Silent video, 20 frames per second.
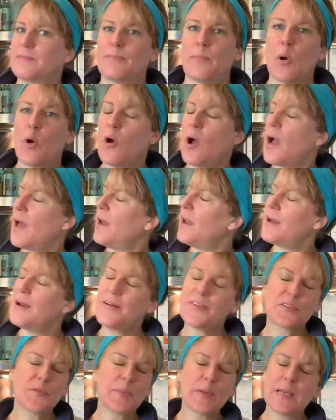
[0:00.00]
Oh, I
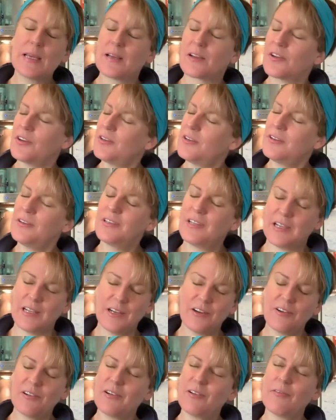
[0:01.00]
loves me a good
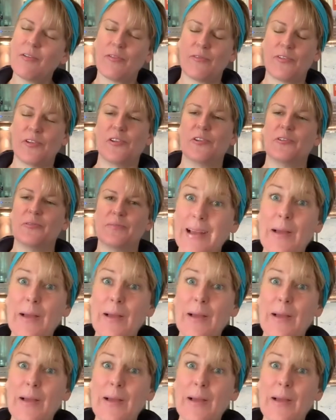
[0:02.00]
year in review.